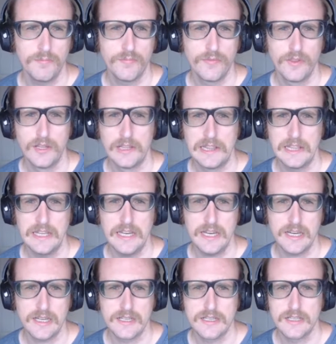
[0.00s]

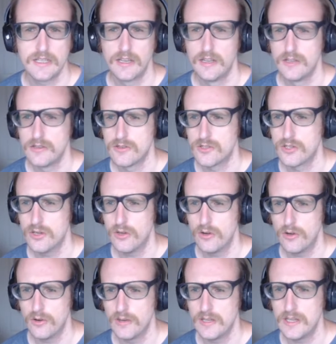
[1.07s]
links.
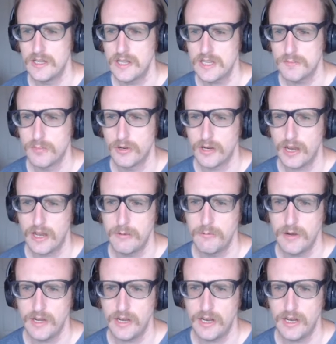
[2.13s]
So in this book, I
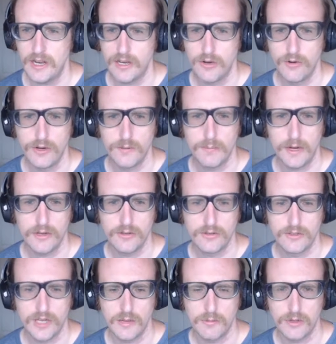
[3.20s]
went and I created my own
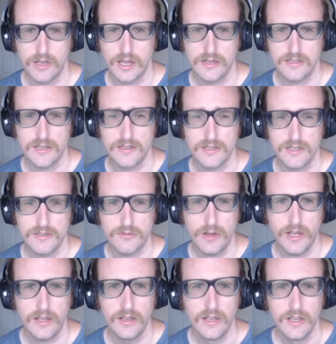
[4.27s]
table of contents as
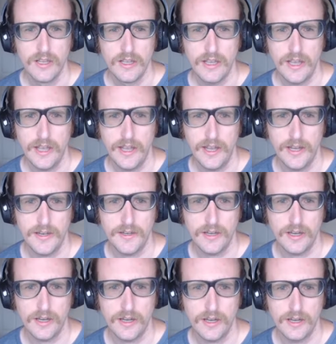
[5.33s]
well. And
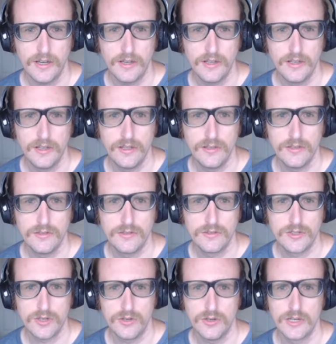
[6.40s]

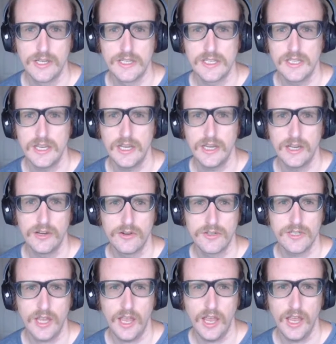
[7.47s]
so you can see here's
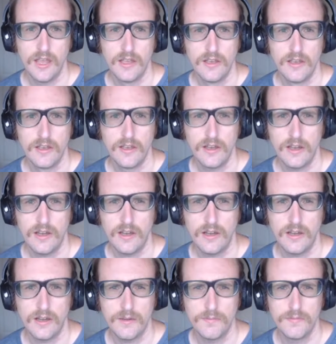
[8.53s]
a
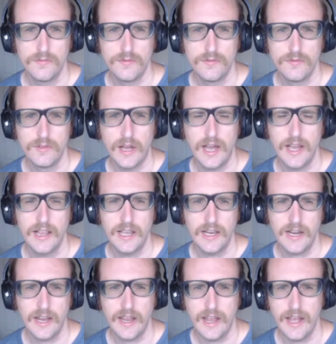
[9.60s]
highlight
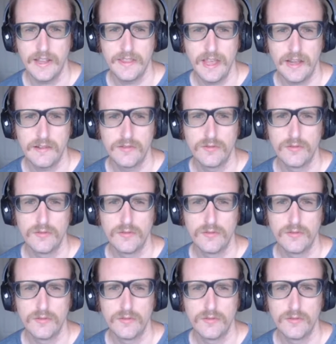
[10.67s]
I had that